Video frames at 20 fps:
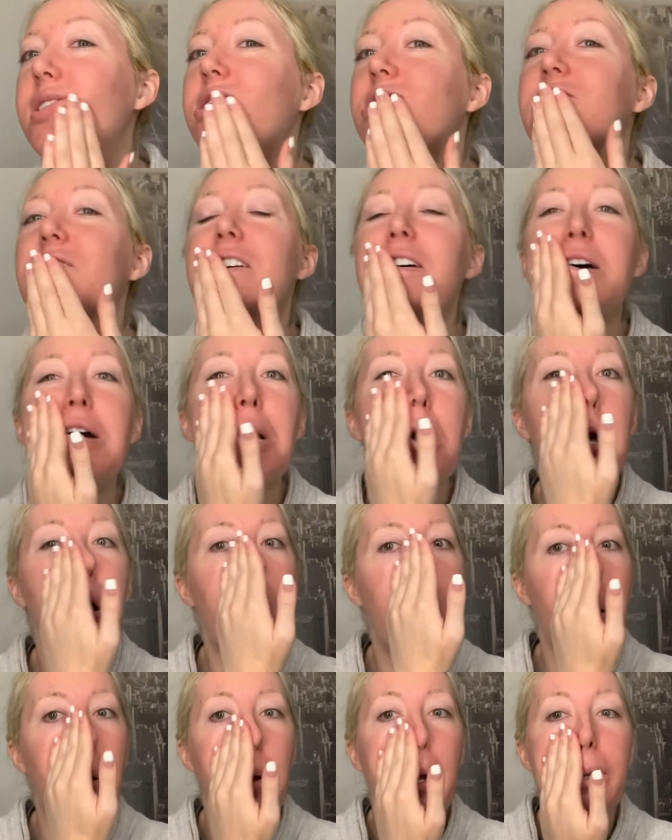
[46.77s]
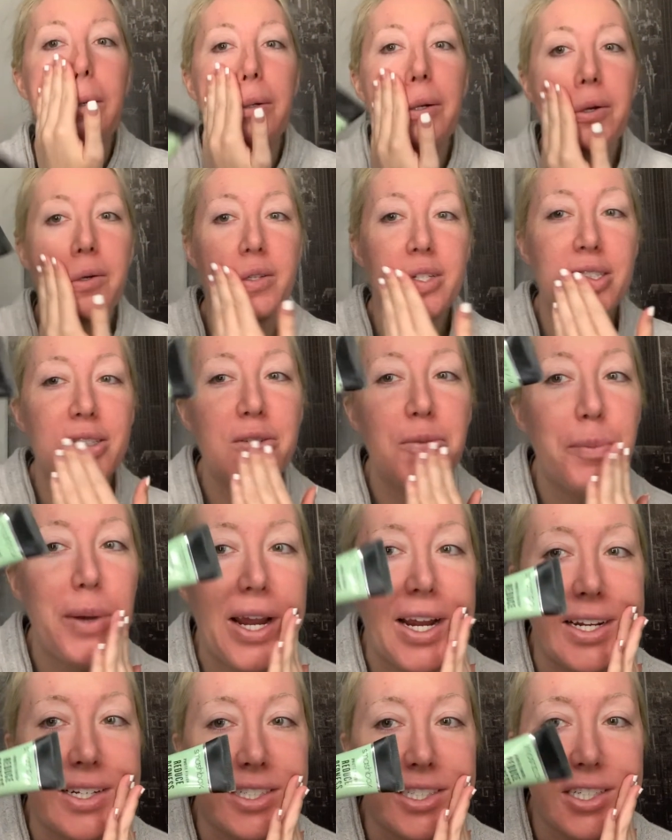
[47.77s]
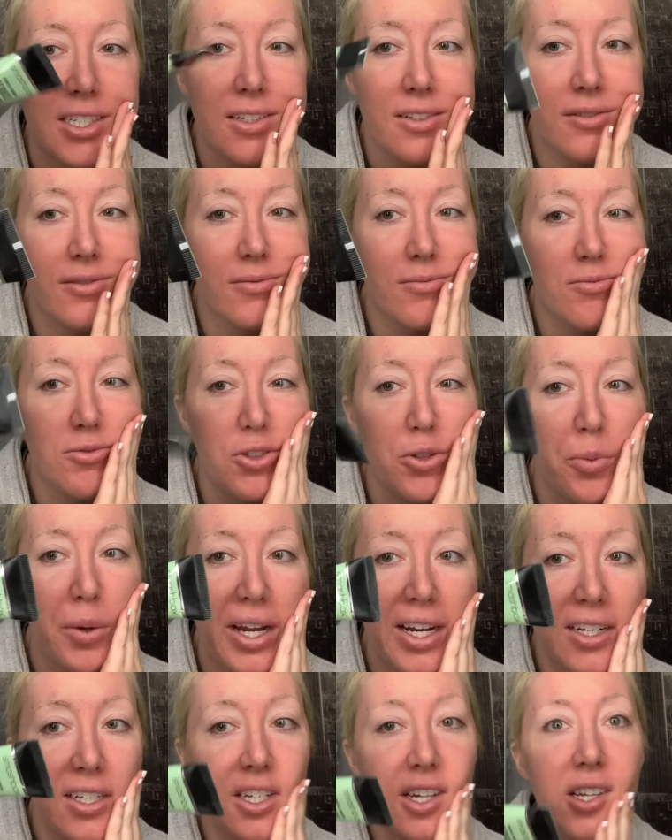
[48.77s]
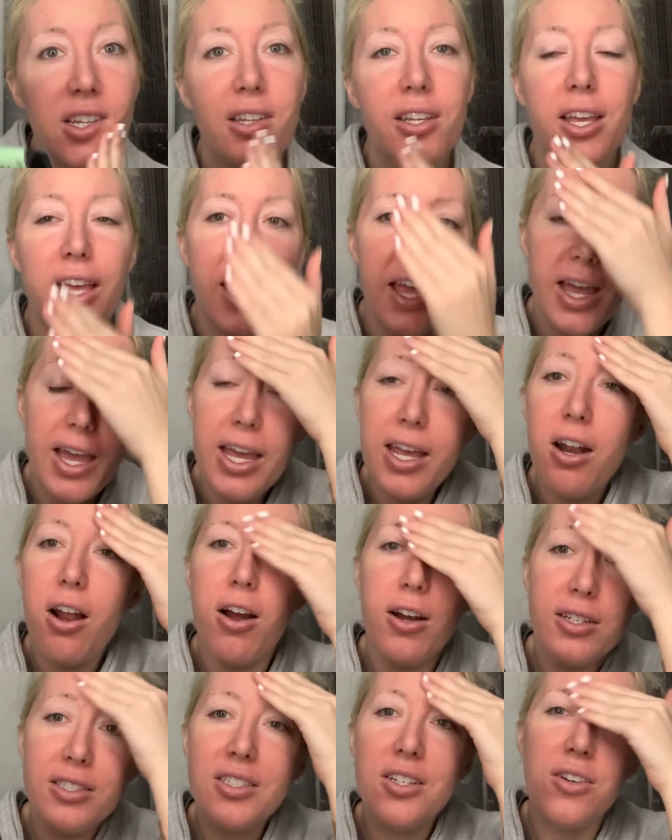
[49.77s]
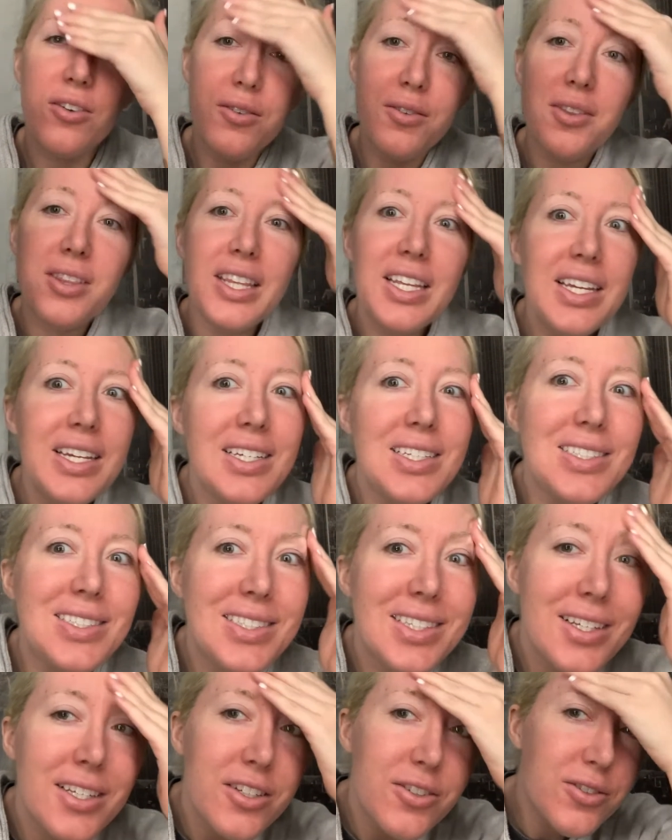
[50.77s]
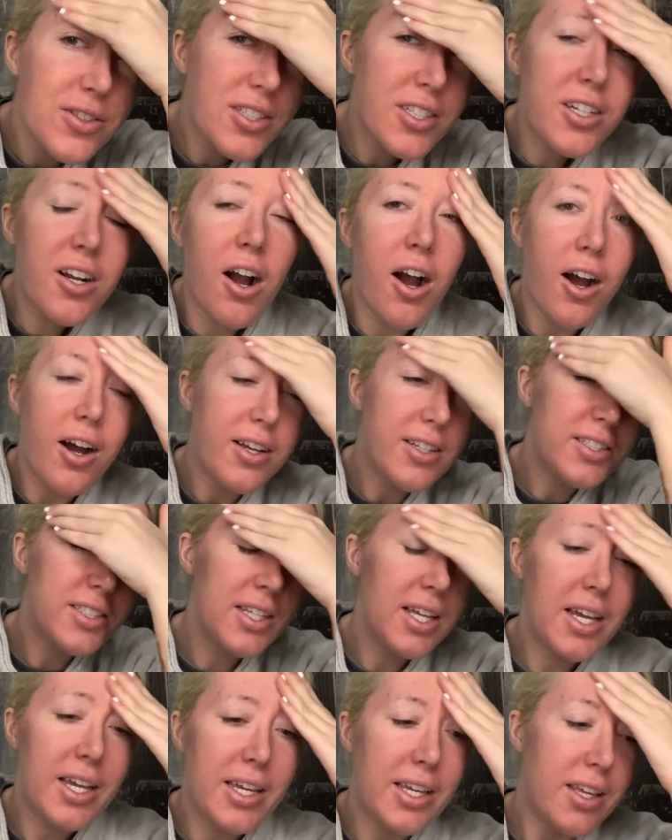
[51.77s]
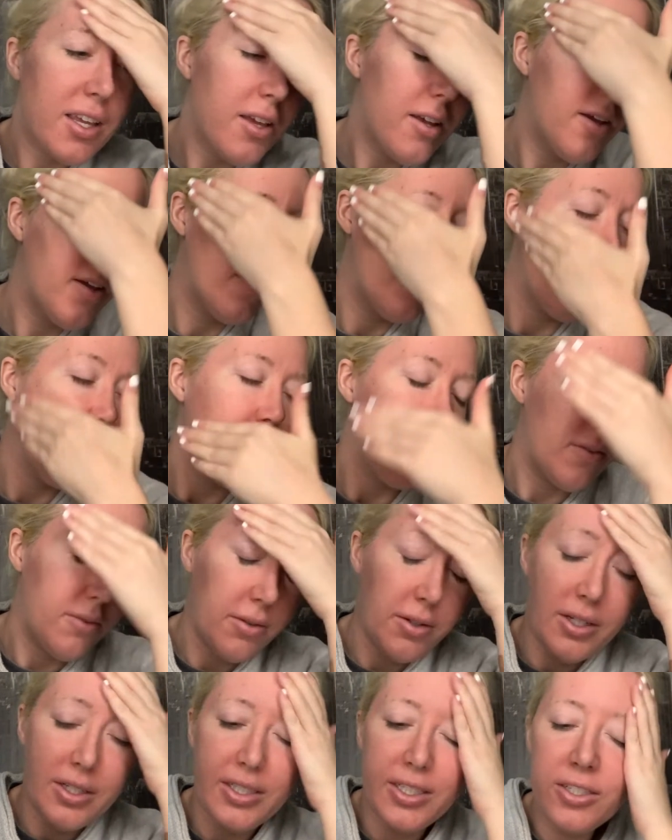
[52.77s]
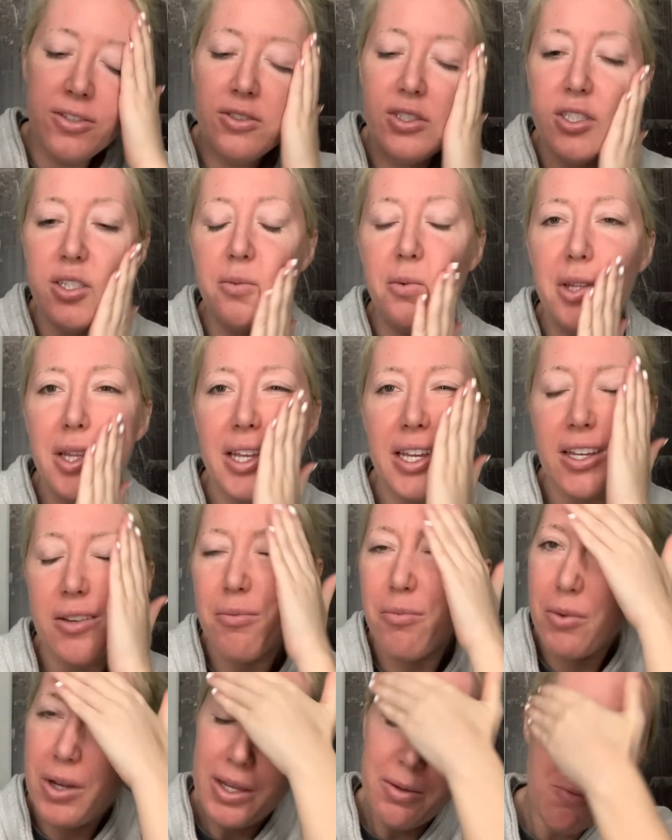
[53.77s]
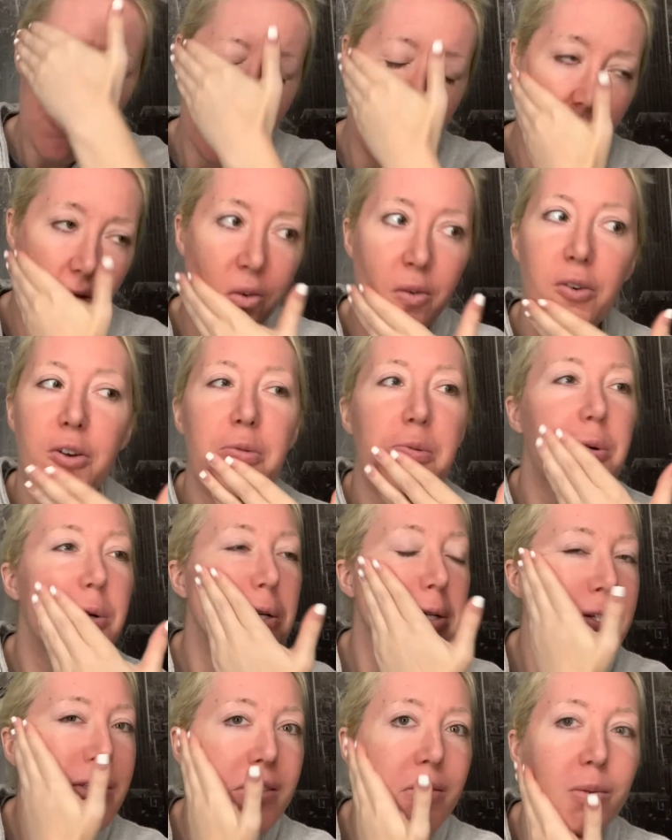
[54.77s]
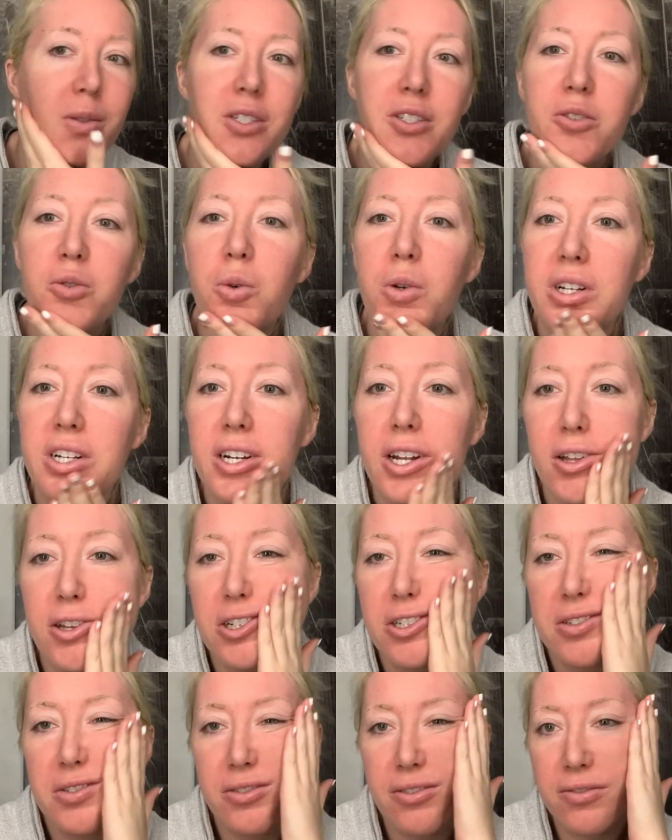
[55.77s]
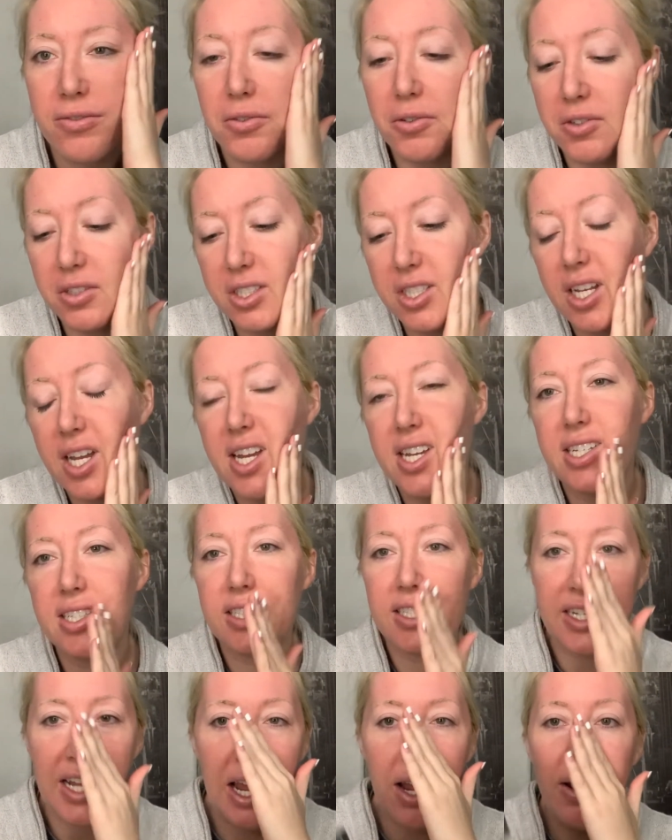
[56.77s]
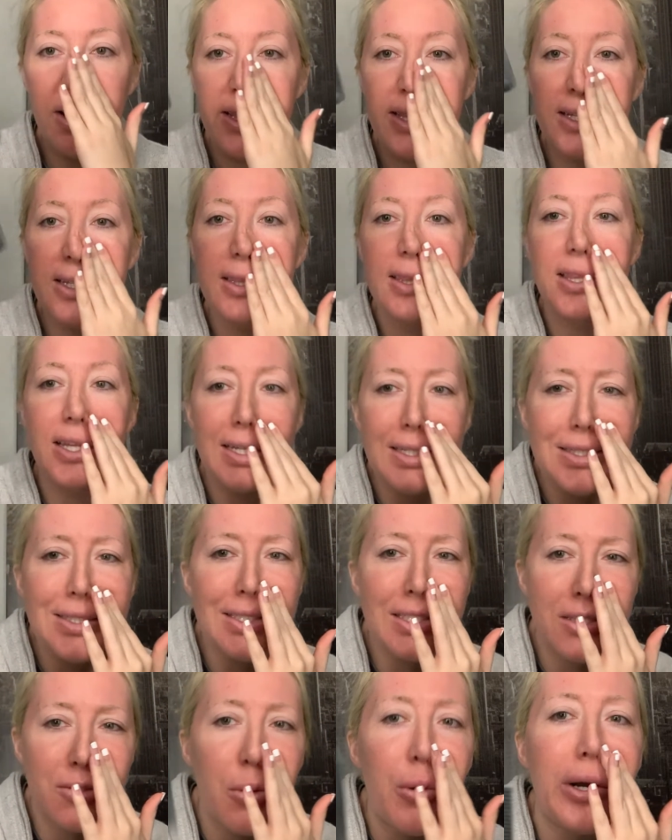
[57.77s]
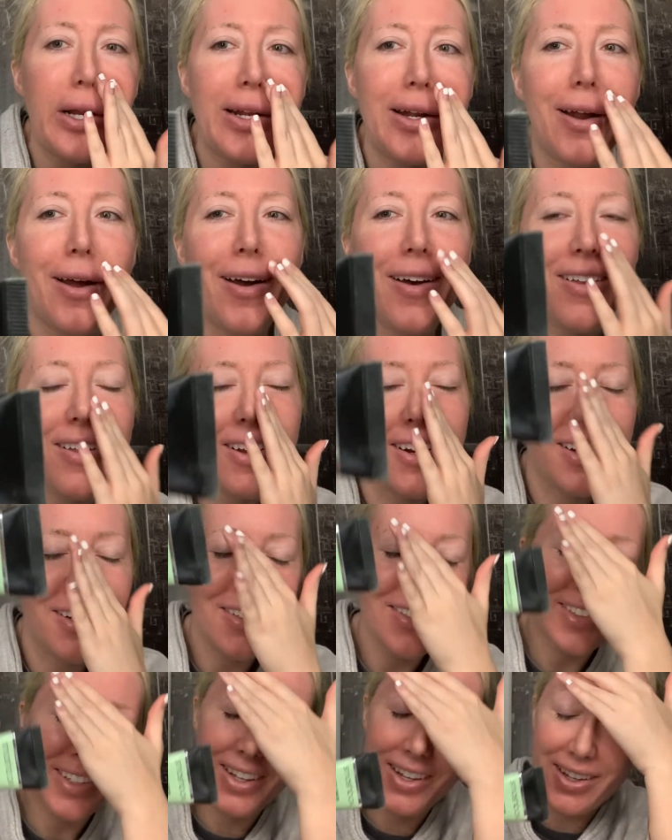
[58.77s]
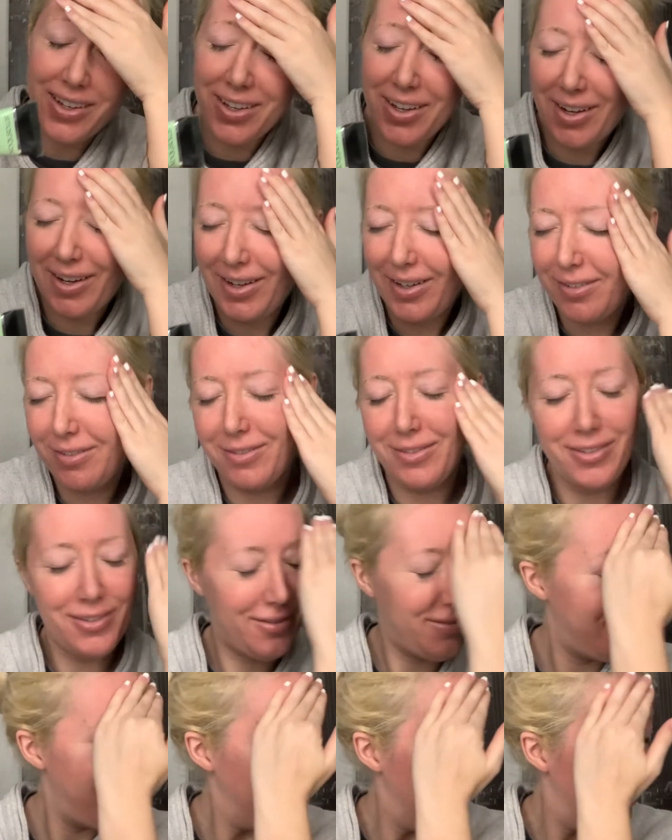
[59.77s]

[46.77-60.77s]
so I don't know. It's new packaging. And also, this used to cost like, it used to be like way more affordable. It used to be like $20 for full size. Now I think this is $20. Like, I don't know.